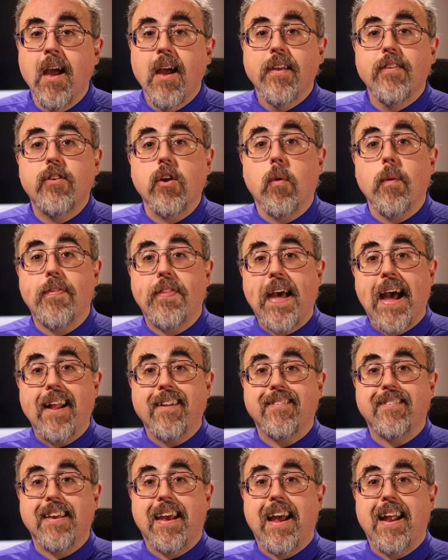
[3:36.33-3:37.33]
So with
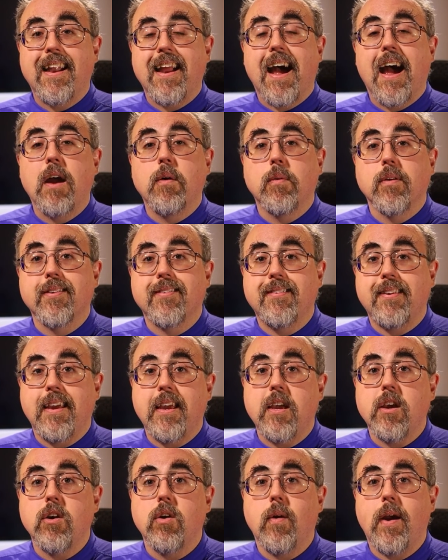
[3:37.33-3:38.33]
that said, I will
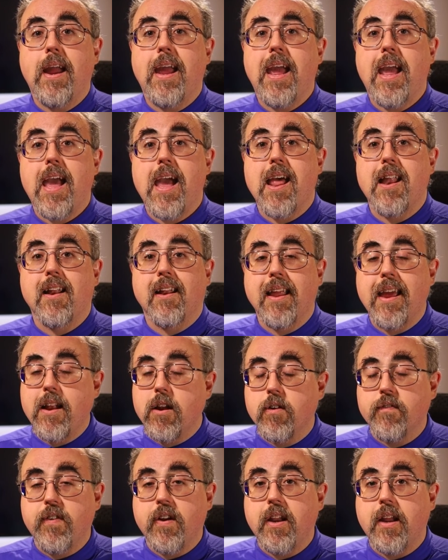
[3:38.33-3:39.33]
see you in
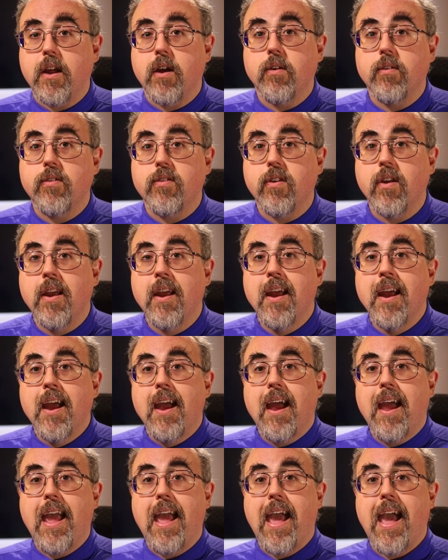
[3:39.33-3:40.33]
later videos,
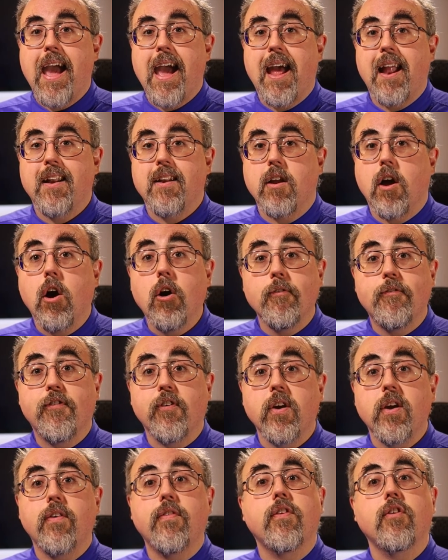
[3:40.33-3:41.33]
and
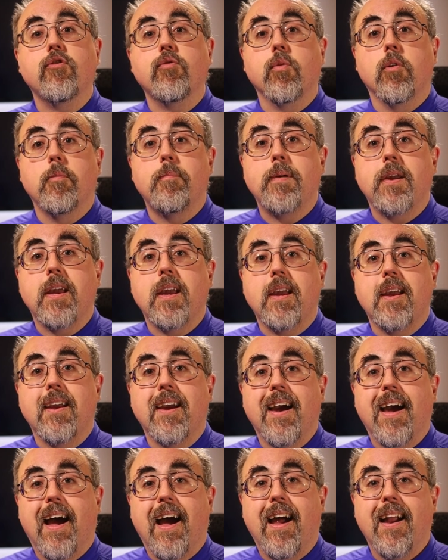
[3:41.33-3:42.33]
hopefully this will
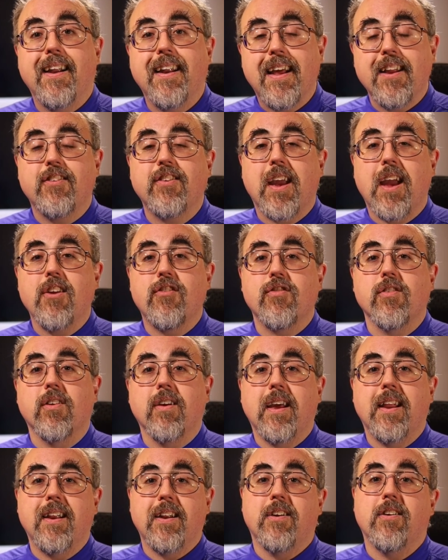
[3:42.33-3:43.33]
be an educational
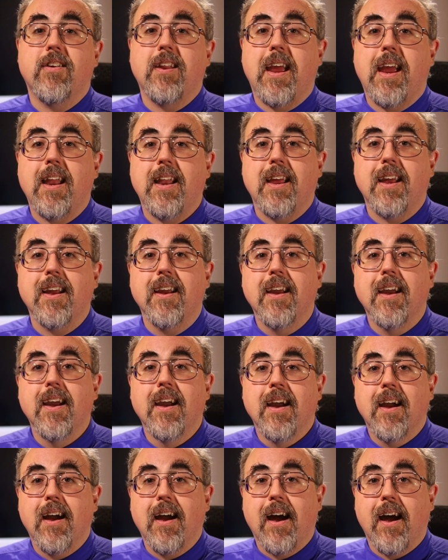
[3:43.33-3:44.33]
and entertaining
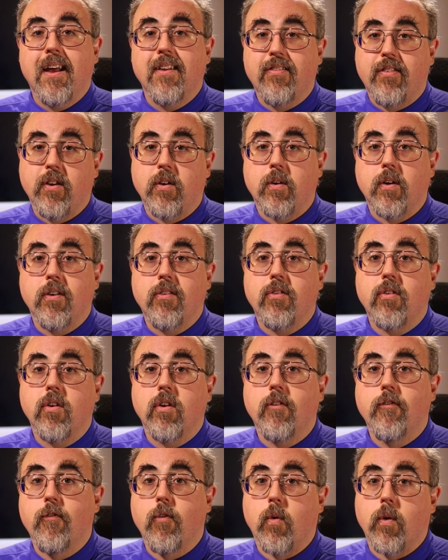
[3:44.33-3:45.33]
series
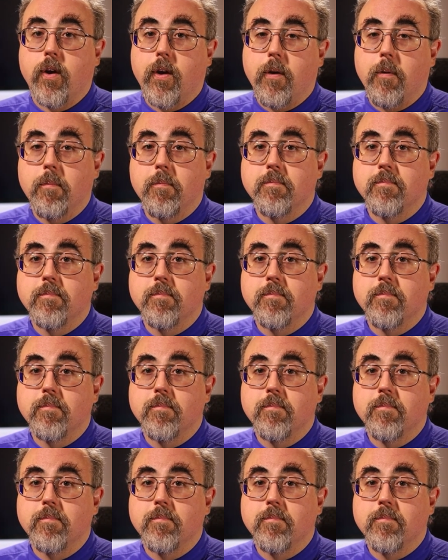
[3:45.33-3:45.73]
for you.